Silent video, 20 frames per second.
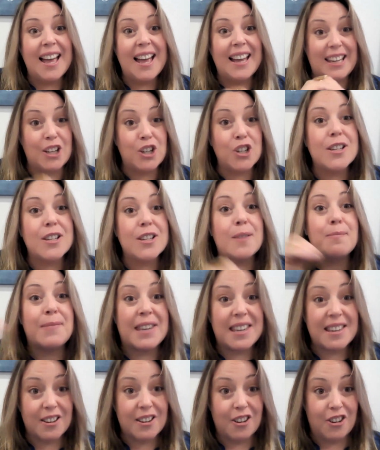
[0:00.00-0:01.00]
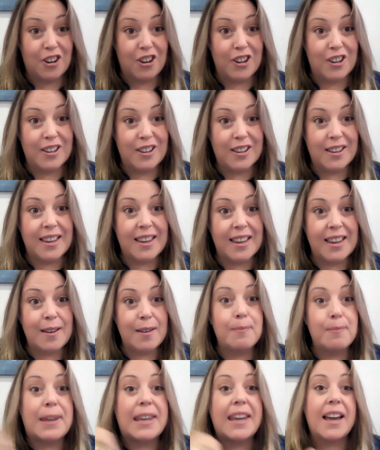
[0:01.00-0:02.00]
here's a meal
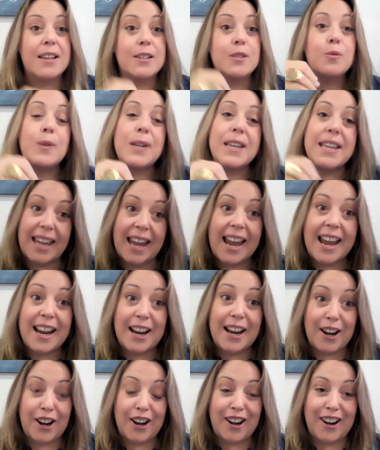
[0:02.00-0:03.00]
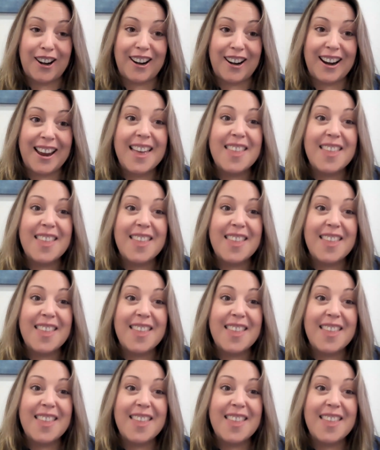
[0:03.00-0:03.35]
because we care